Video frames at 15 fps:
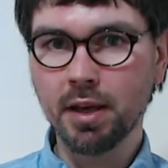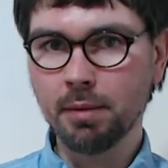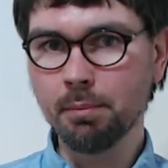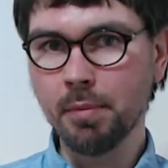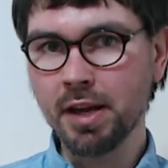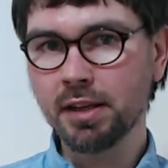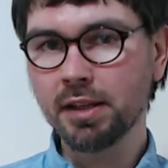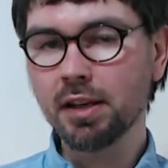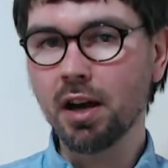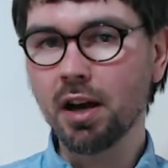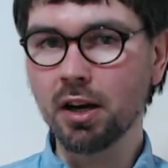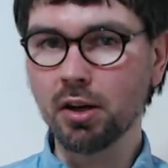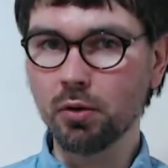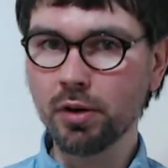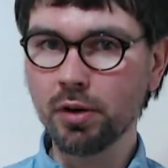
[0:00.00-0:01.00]
Many
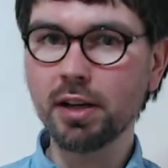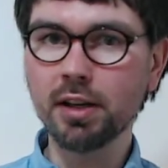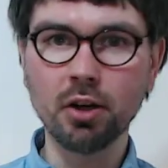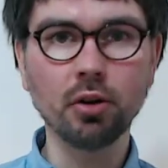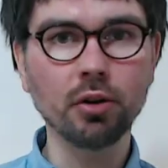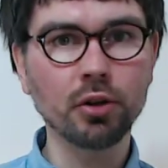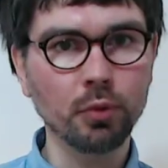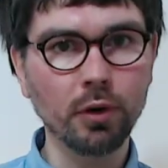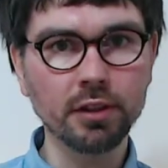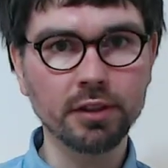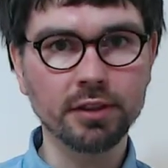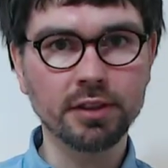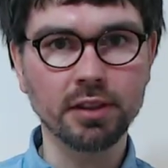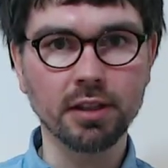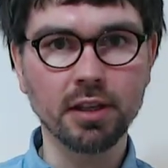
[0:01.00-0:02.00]
are really low
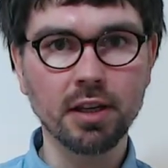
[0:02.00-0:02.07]
quality,